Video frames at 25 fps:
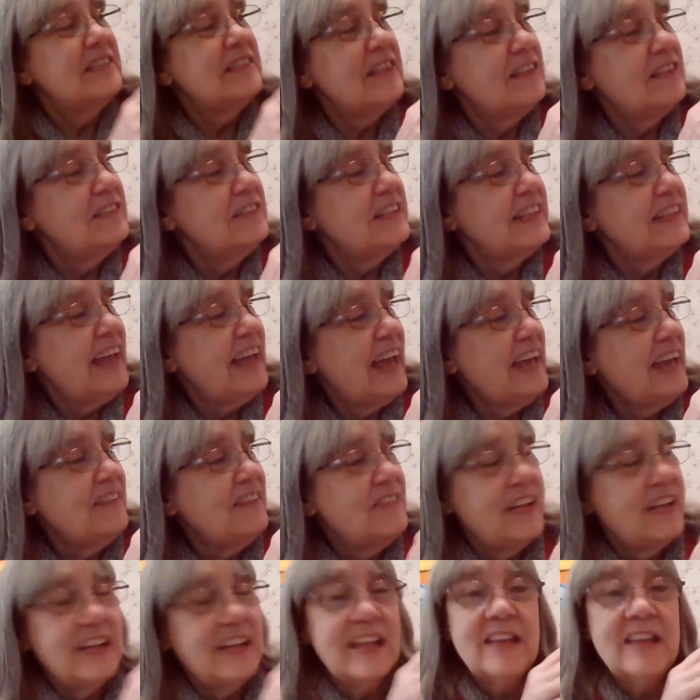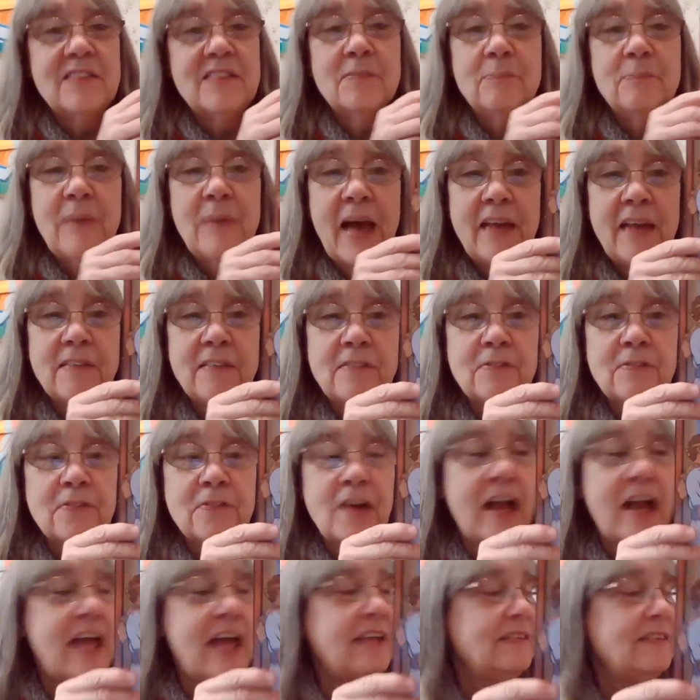So David is best
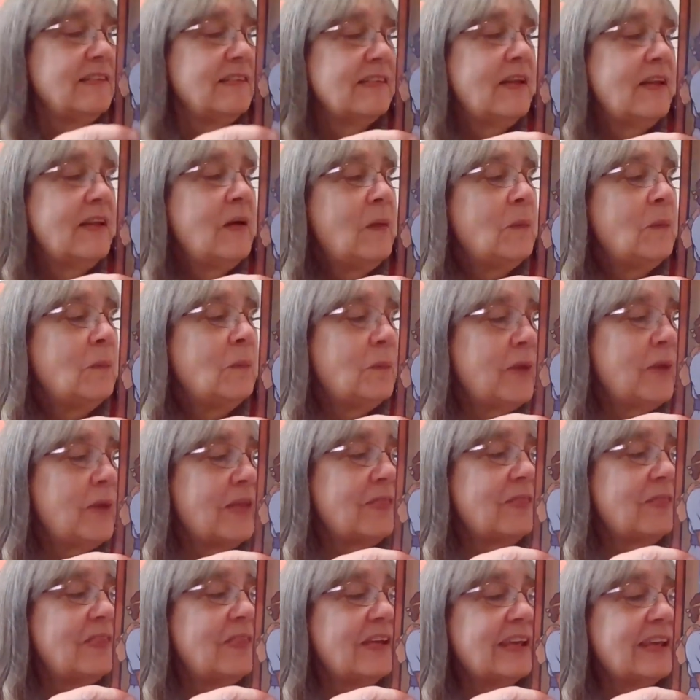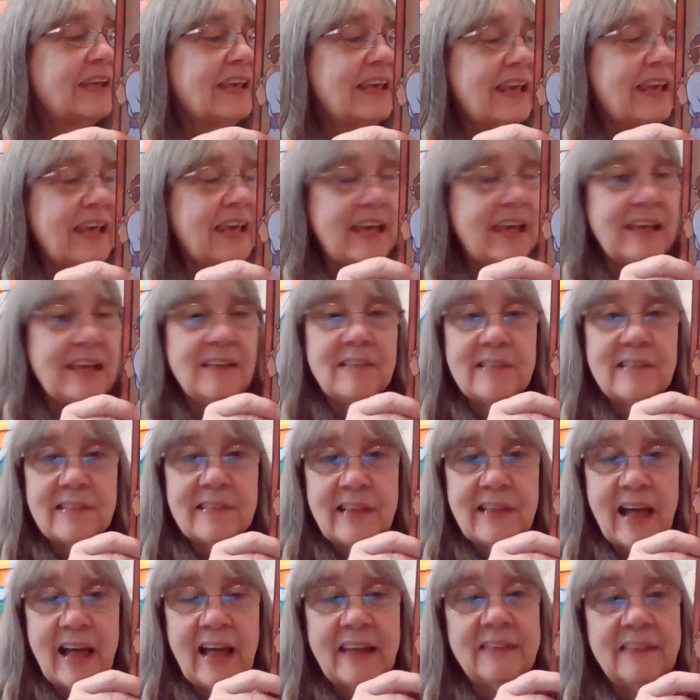friends with the king's
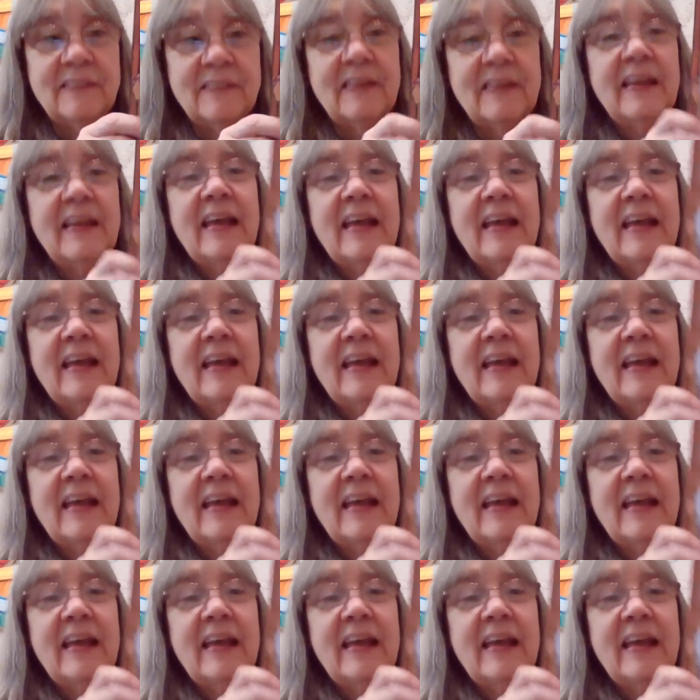son.